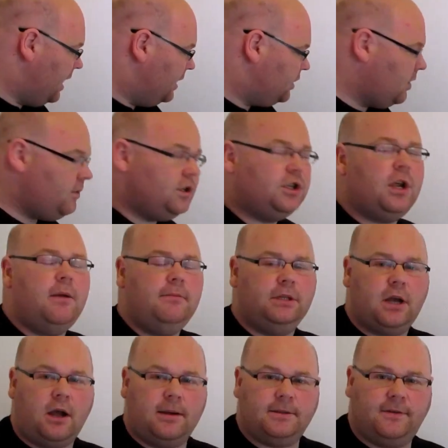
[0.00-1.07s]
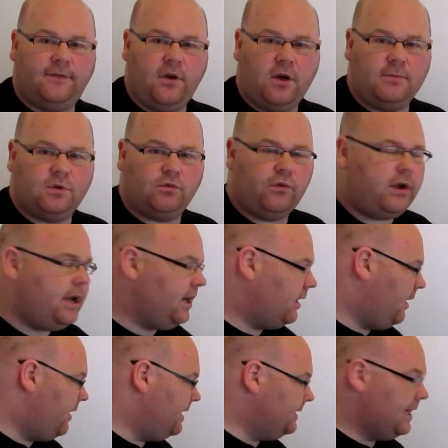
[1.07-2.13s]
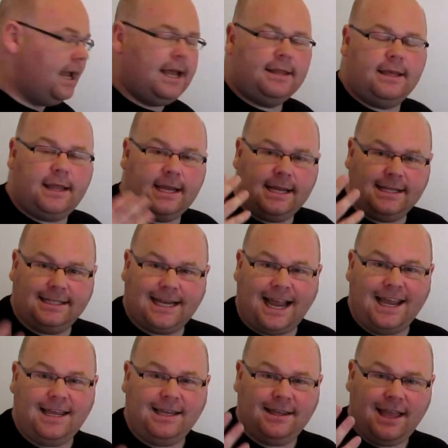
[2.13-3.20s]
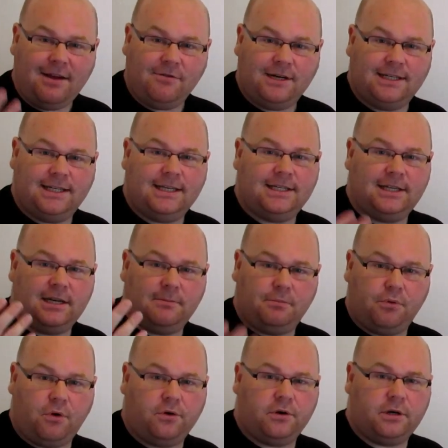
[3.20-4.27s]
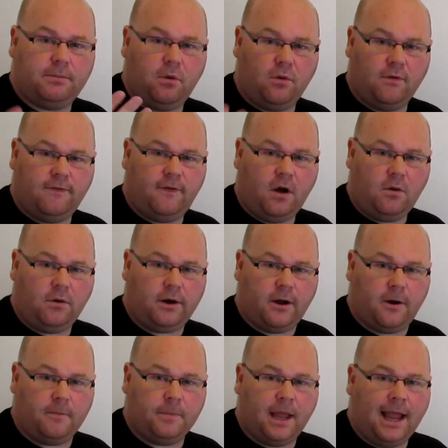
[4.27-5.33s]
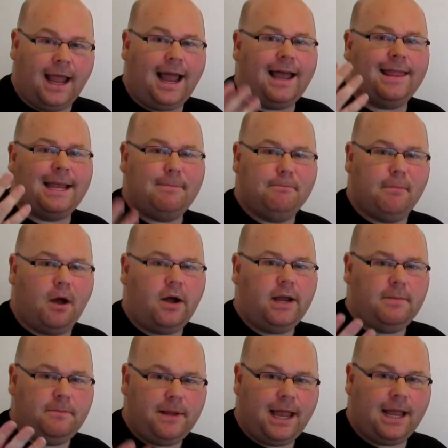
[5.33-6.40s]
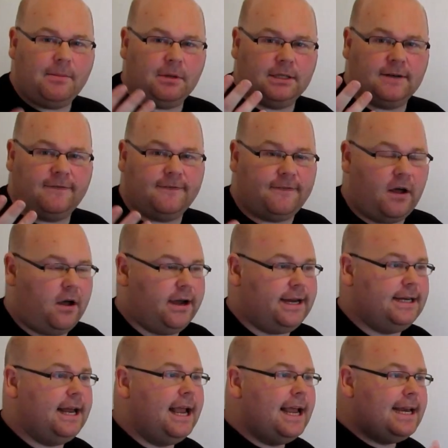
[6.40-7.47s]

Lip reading: So sometimes firms realize that they can take their existing product portfolio and they might be able to find